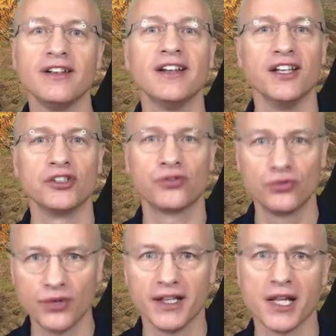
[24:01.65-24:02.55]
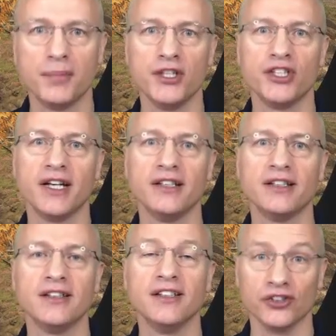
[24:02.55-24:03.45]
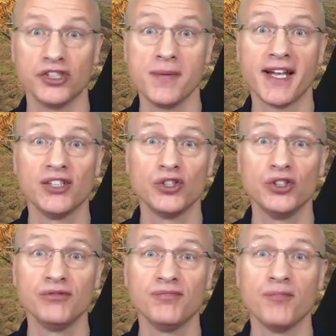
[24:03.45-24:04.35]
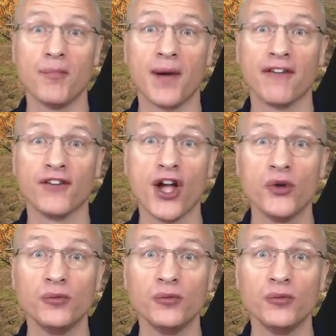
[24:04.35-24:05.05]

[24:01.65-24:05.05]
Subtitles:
It's greatly appreciated. You'll see me again soon. Bye for now.